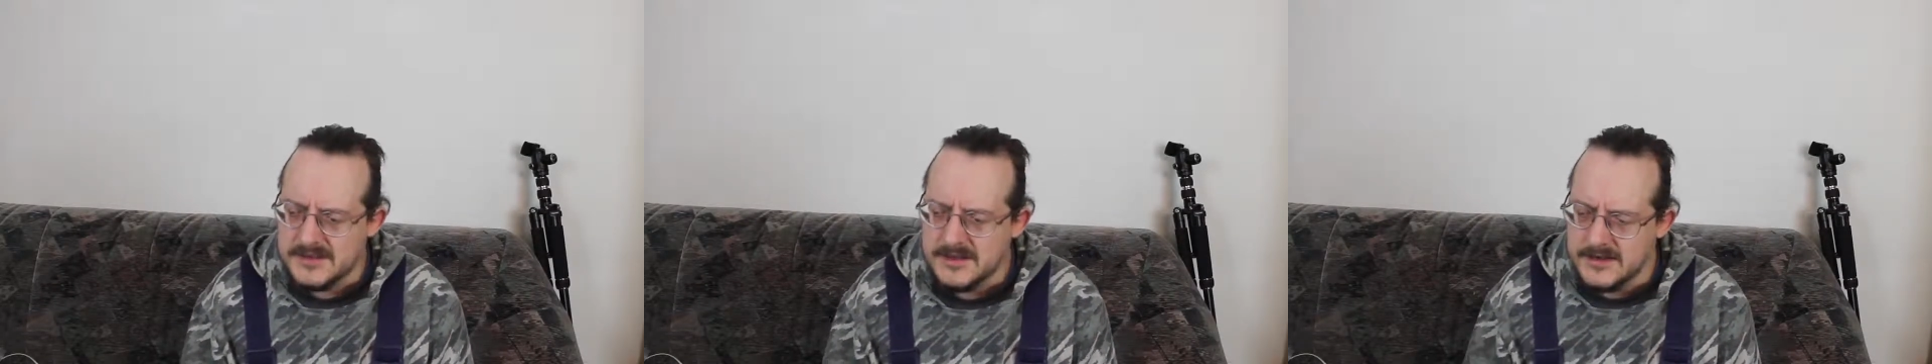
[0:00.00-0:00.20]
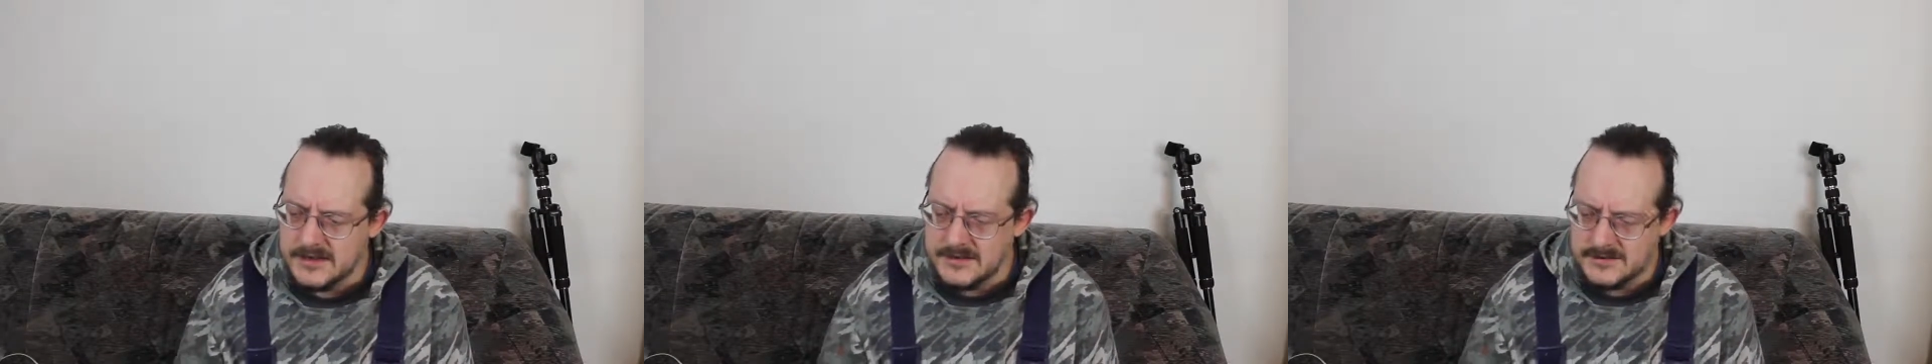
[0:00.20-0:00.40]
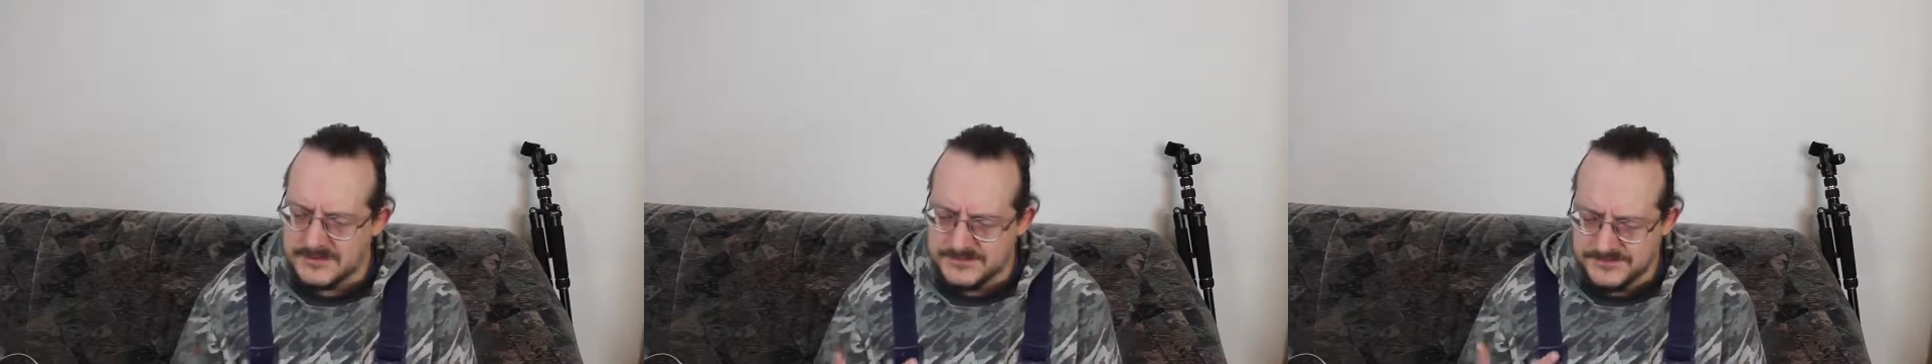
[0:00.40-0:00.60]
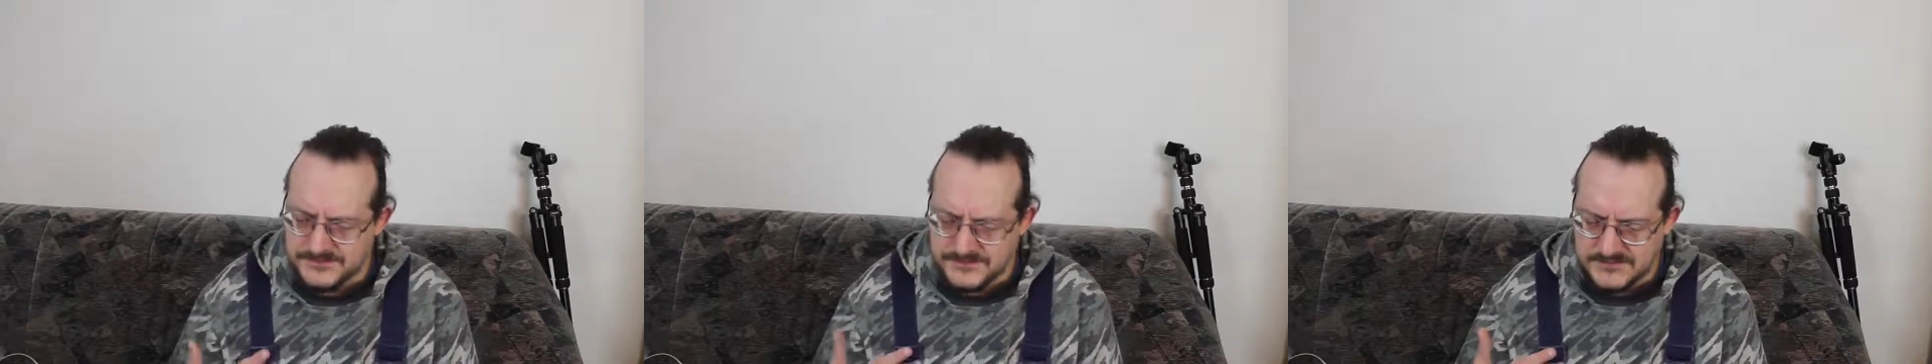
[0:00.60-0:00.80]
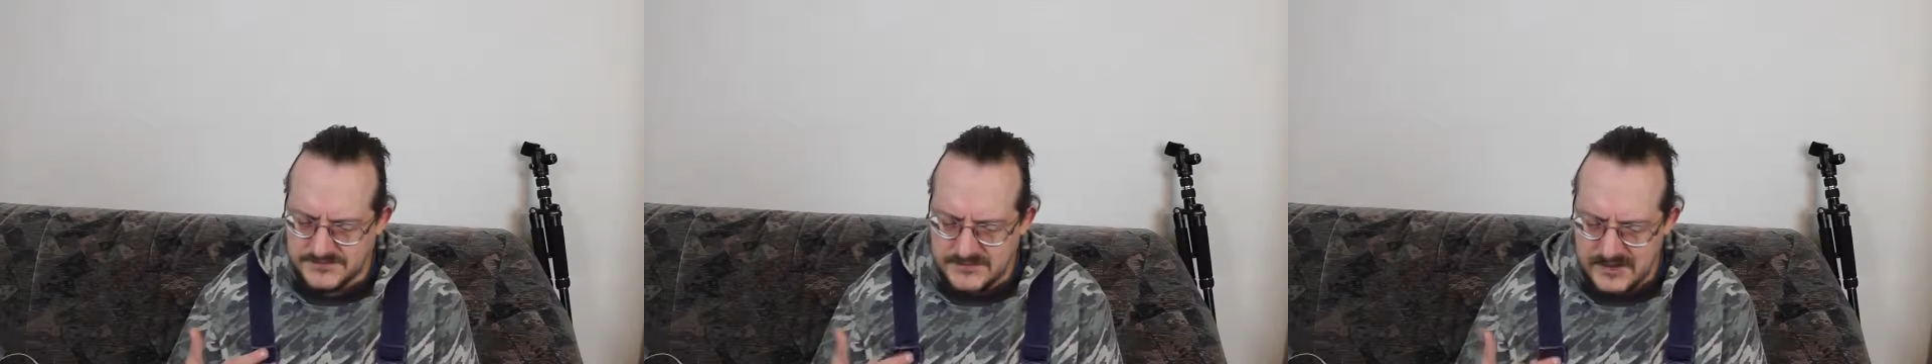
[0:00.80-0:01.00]

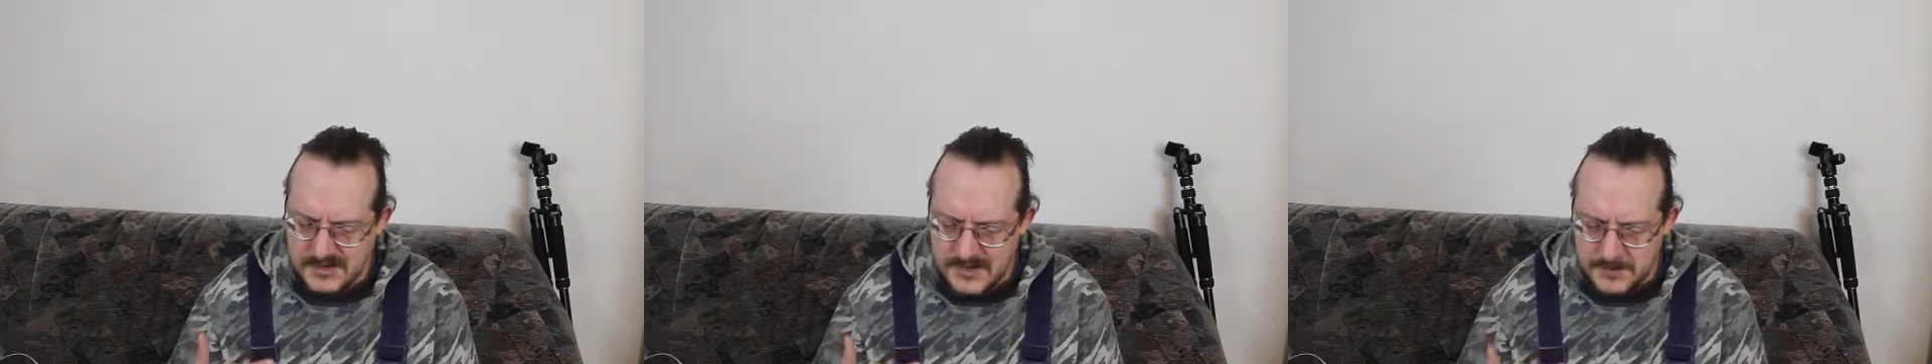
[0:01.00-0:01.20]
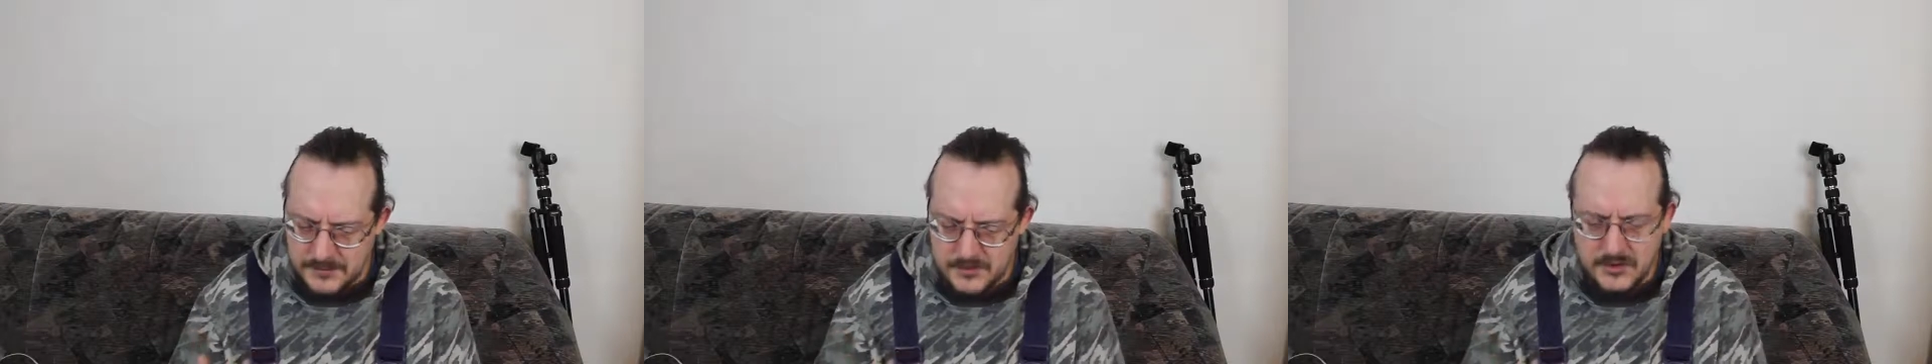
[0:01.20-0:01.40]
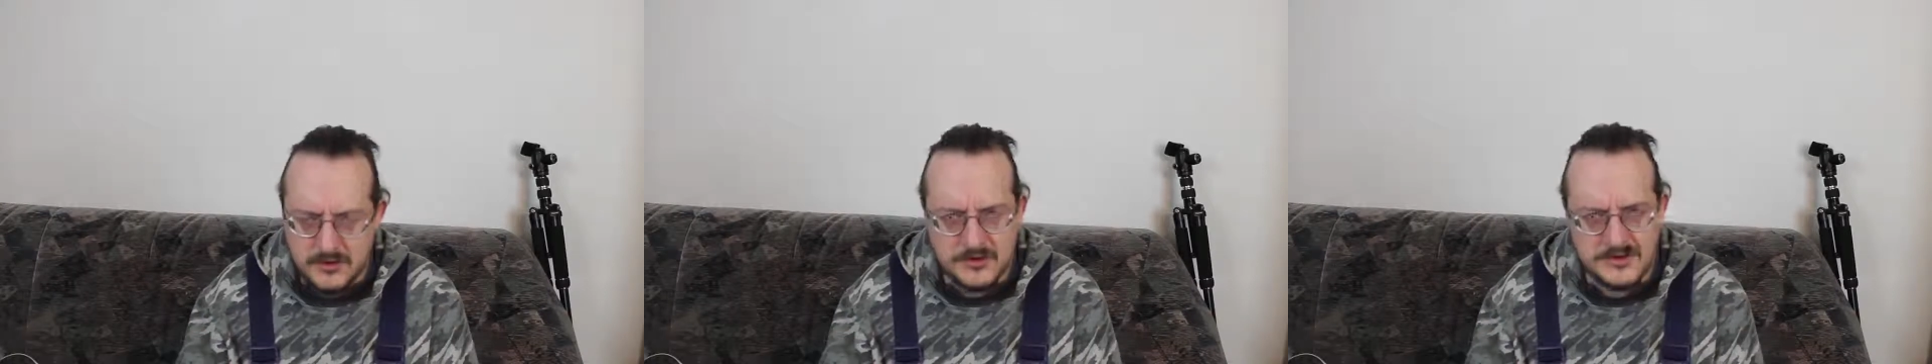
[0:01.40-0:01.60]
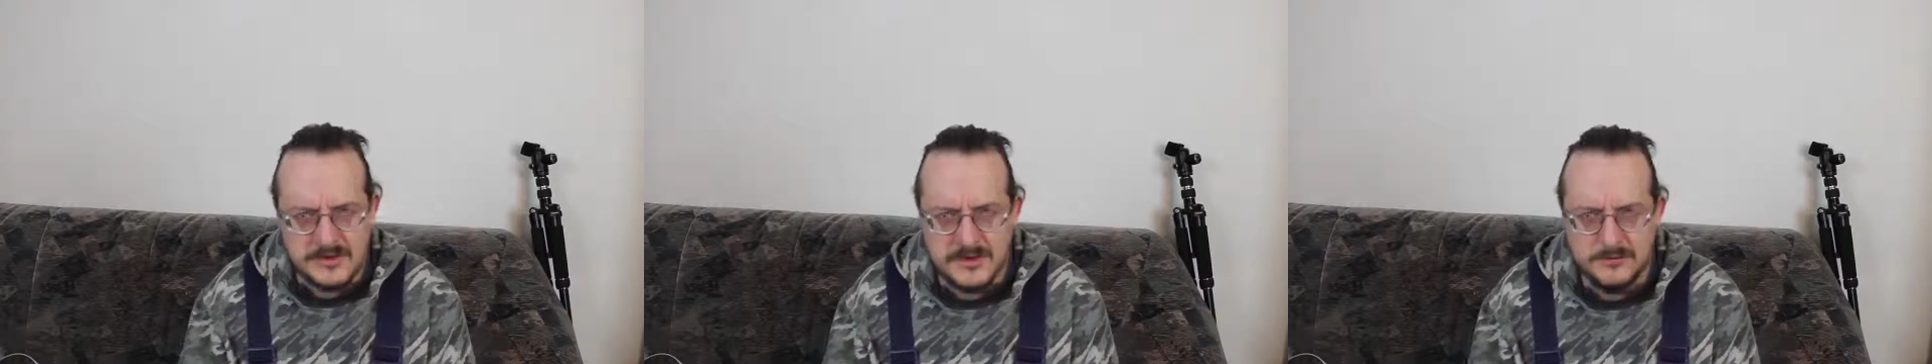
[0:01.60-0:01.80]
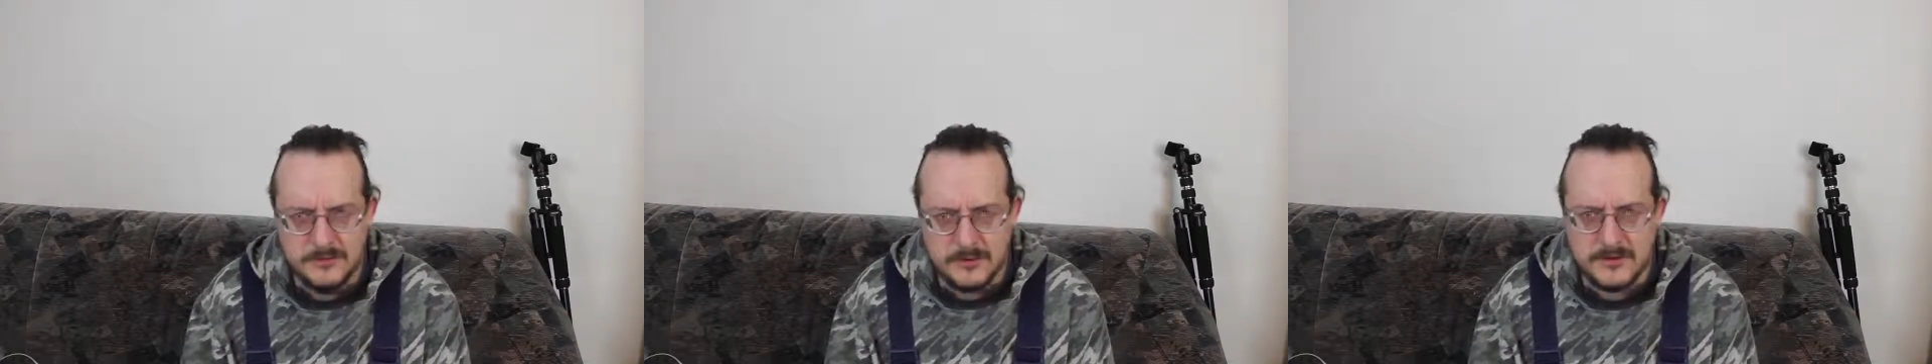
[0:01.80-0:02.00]
I'm
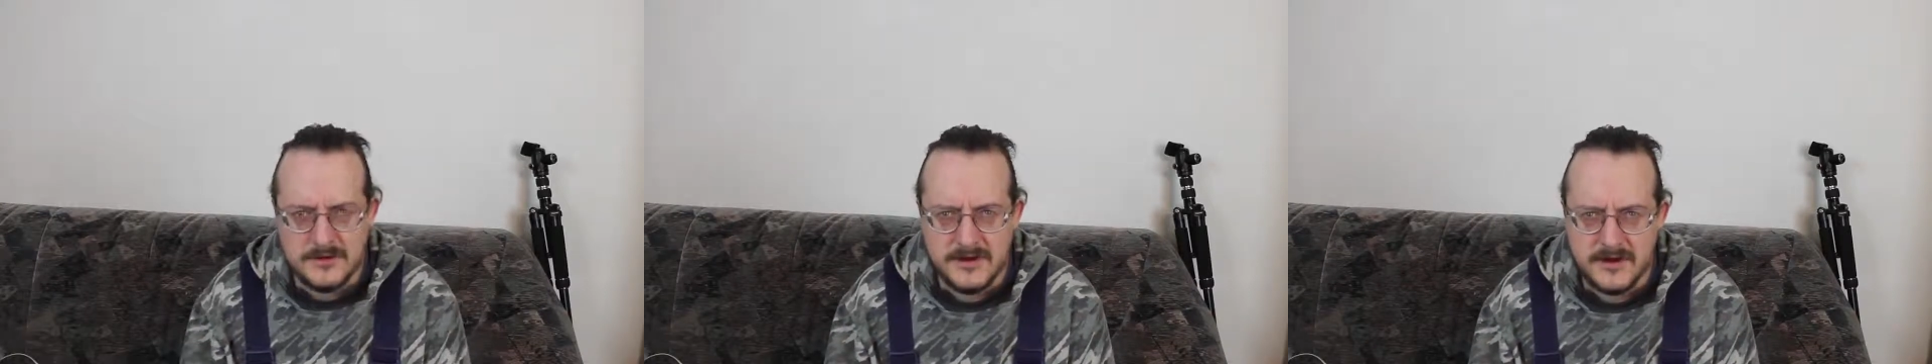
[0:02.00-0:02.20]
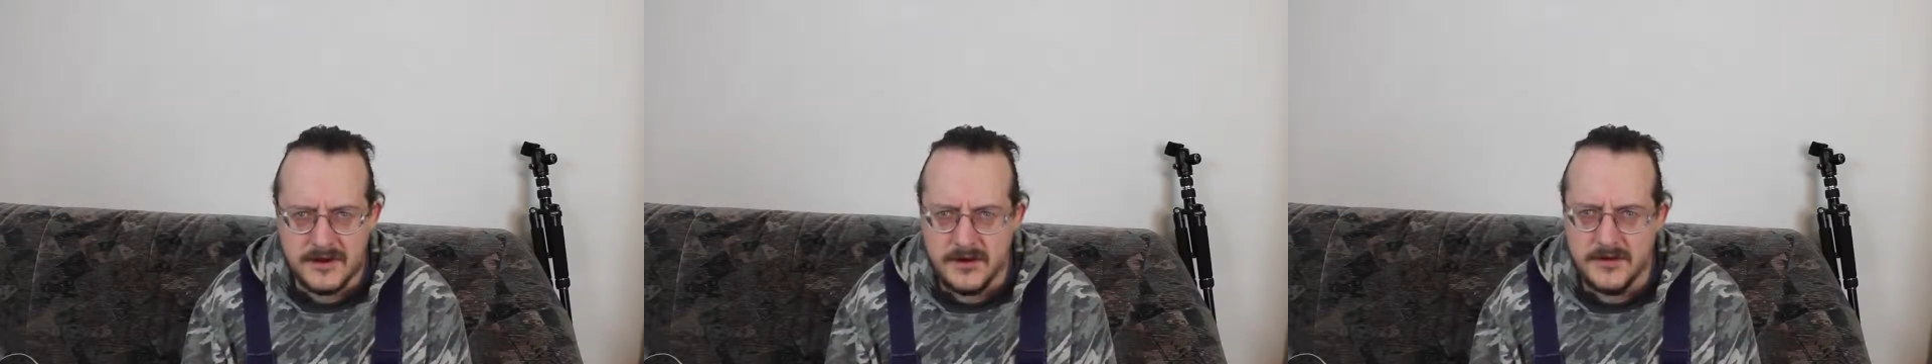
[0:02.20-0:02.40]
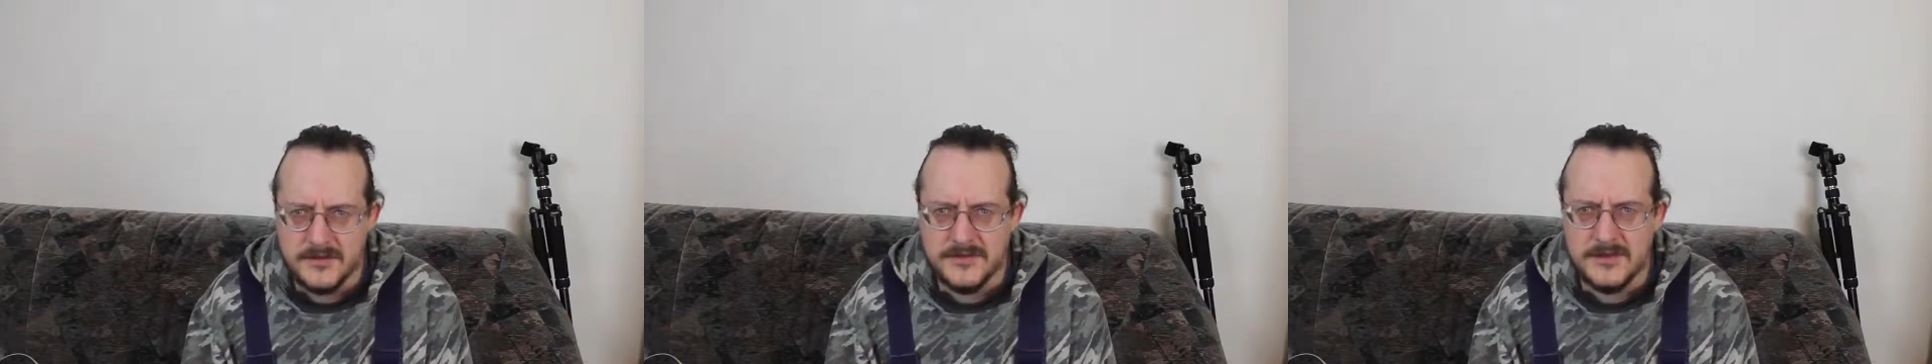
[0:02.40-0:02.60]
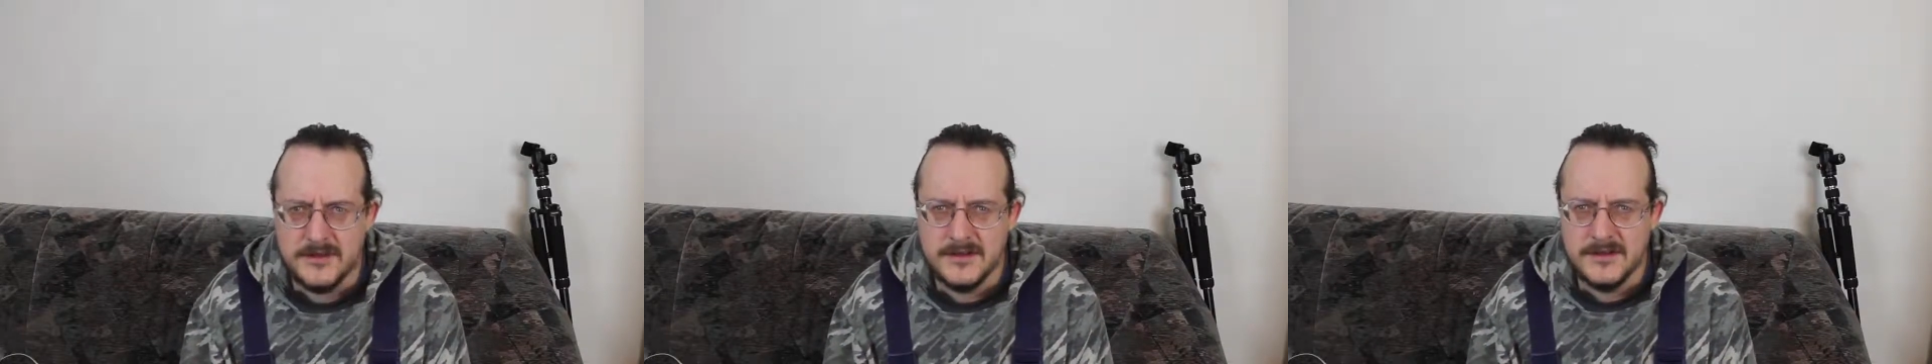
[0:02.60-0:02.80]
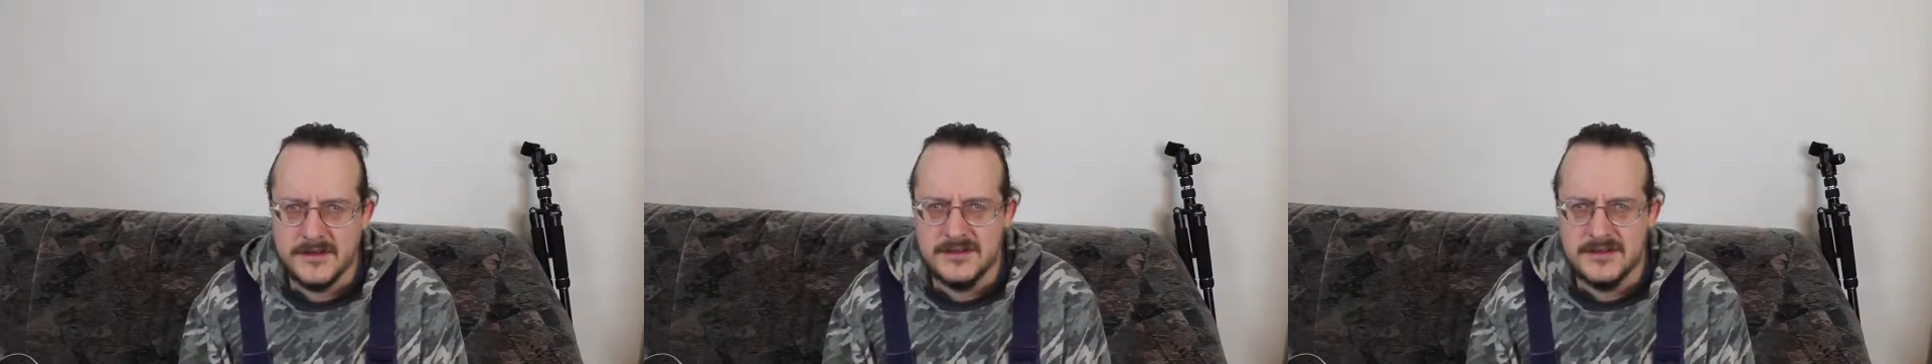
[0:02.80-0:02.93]
currently working on the